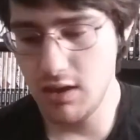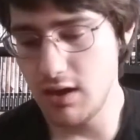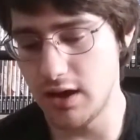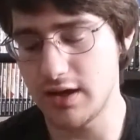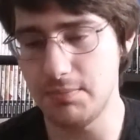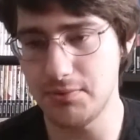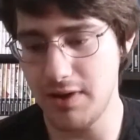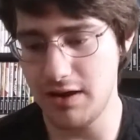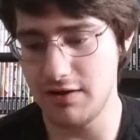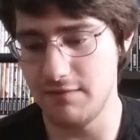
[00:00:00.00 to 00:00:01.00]
A couple
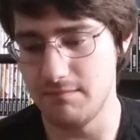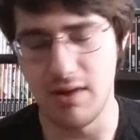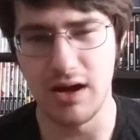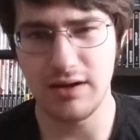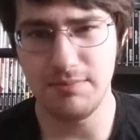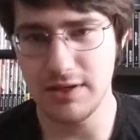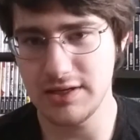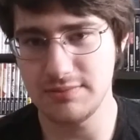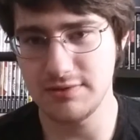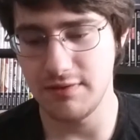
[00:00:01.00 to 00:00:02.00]
random manga
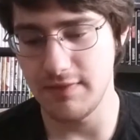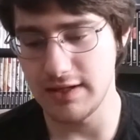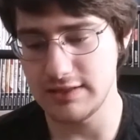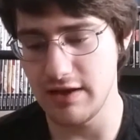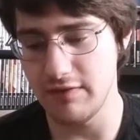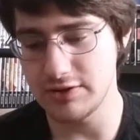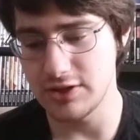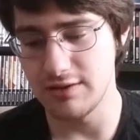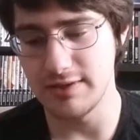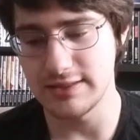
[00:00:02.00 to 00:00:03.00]
pickups from that Salvation
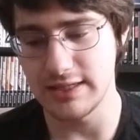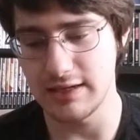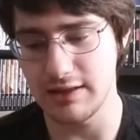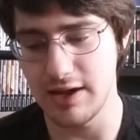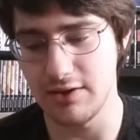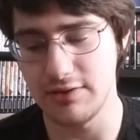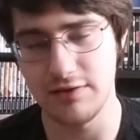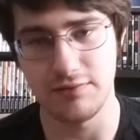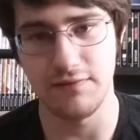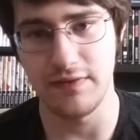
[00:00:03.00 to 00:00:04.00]
Army and St. Cloud.
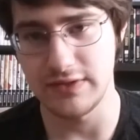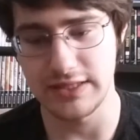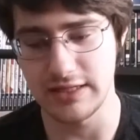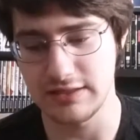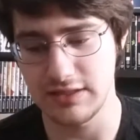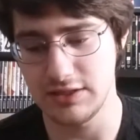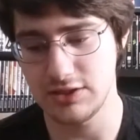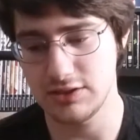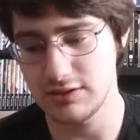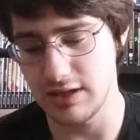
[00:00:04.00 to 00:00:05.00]
These were 50 cents each,
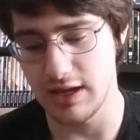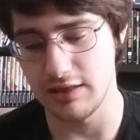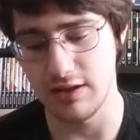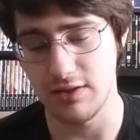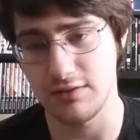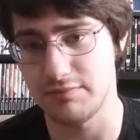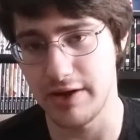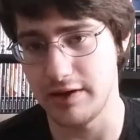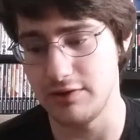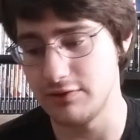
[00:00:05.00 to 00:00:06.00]
and they look
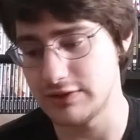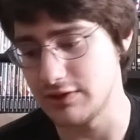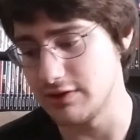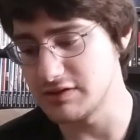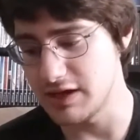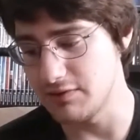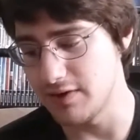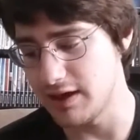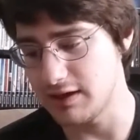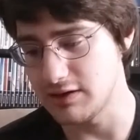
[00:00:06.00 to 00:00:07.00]
brand new, so I thought,
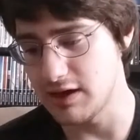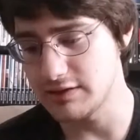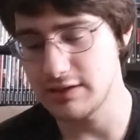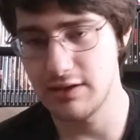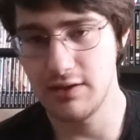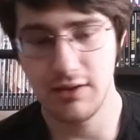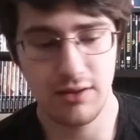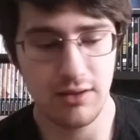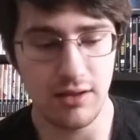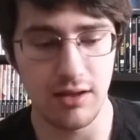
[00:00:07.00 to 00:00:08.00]
why the heck not?
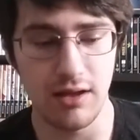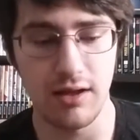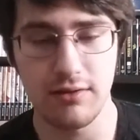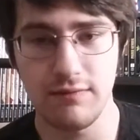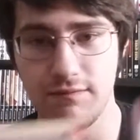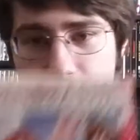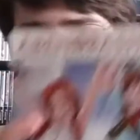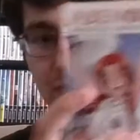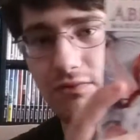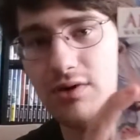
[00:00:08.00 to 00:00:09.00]

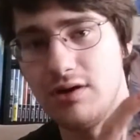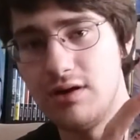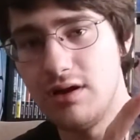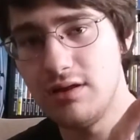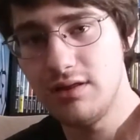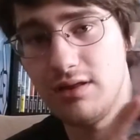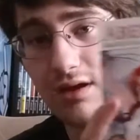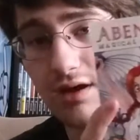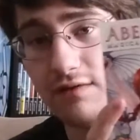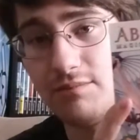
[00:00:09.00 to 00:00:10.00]
Volumes 1
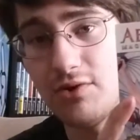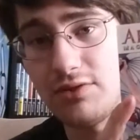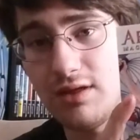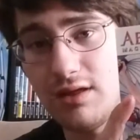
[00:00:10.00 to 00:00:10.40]
of both